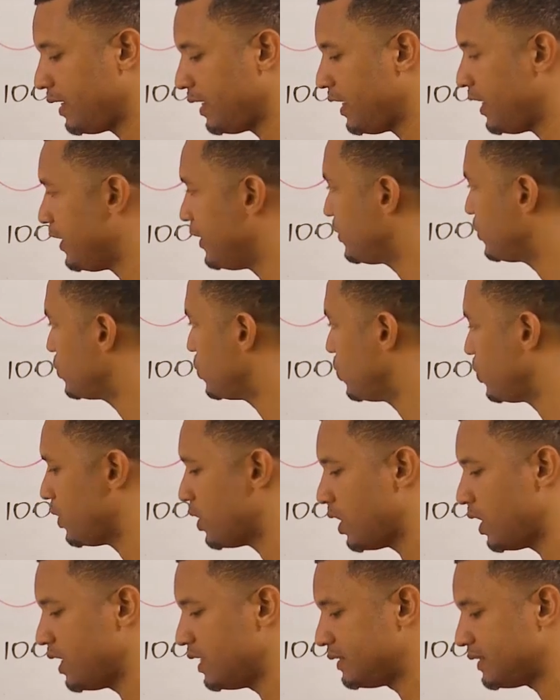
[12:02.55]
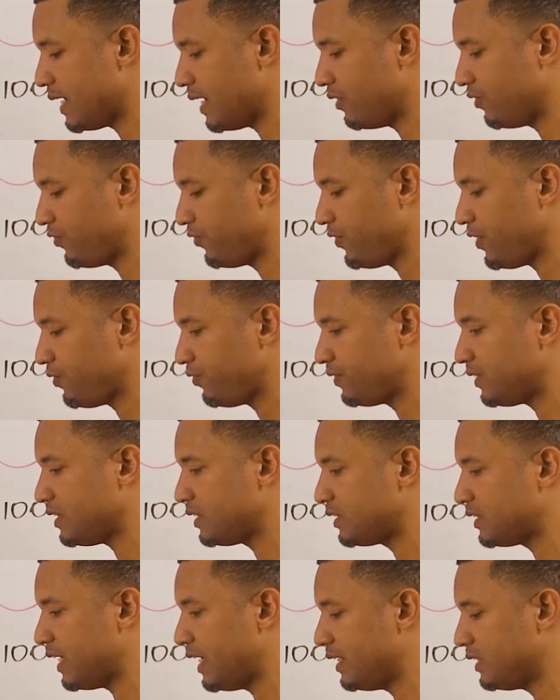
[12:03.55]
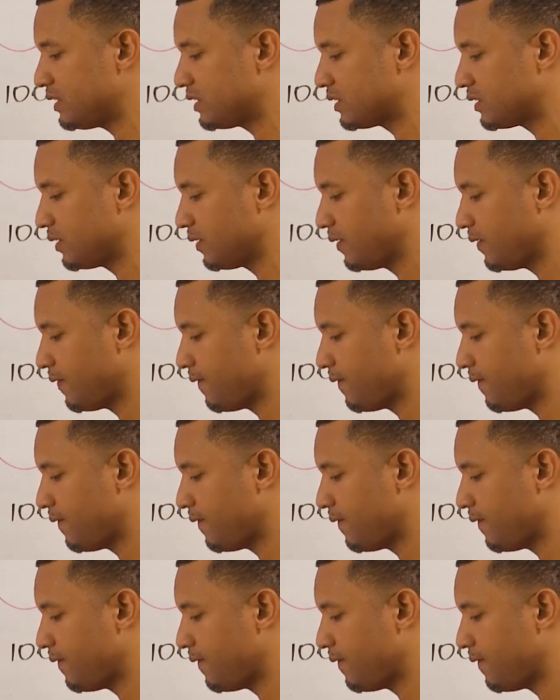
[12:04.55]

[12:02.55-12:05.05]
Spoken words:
$82.50,